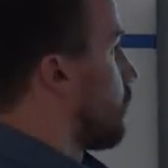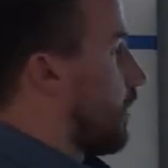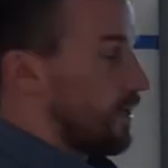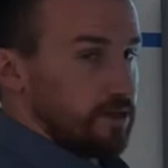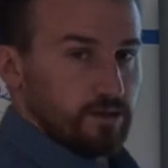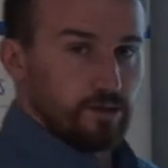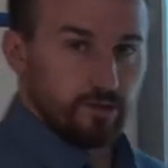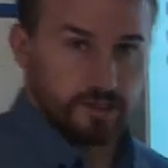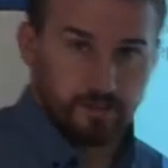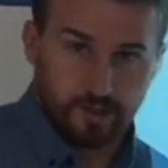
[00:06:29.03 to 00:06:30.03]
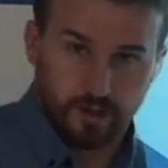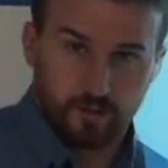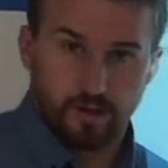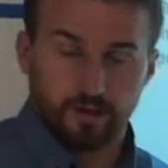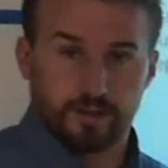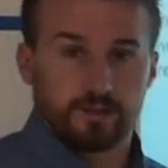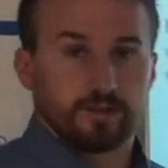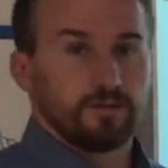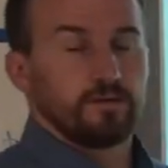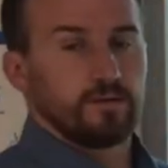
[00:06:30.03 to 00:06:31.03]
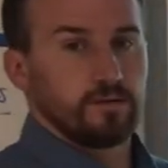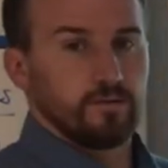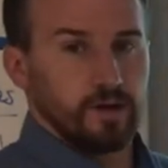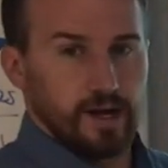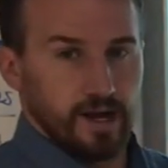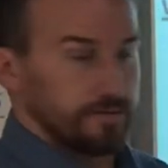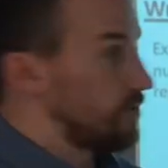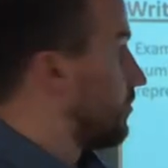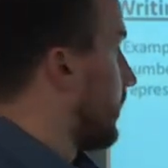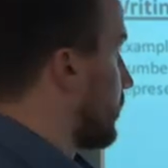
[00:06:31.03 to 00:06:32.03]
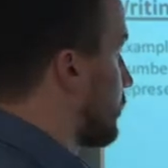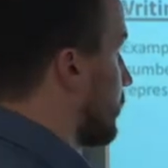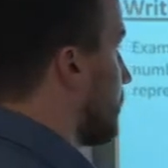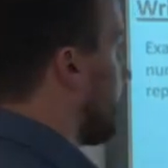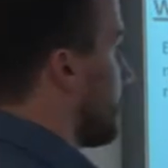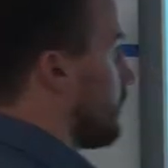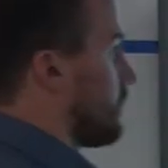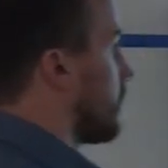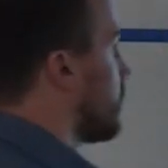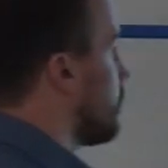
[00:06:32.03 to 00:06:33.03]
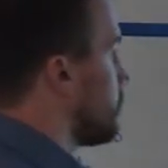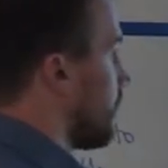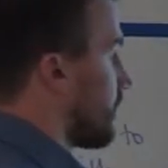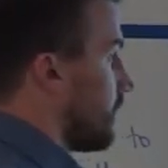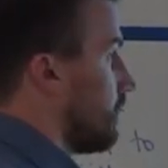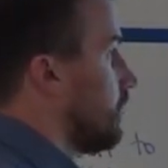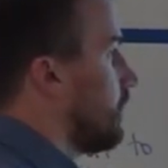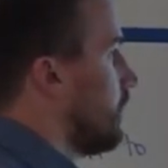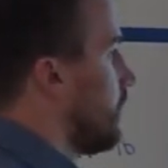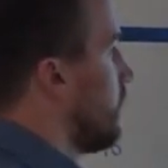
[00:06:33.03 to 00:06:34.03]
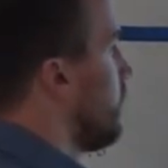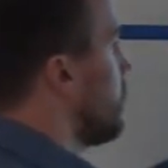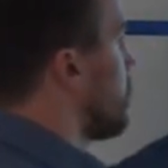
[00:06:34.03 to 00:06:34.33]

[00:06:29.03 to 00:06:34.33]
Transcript: write two-step inequalities, we have to make sure that we're using the cube method. So